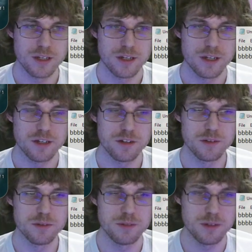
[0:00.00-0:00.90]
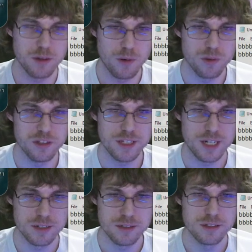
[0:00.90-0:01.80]
it'll hold it
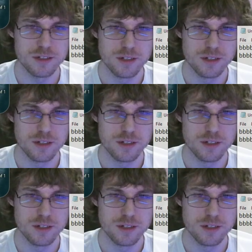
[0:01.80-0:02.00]
down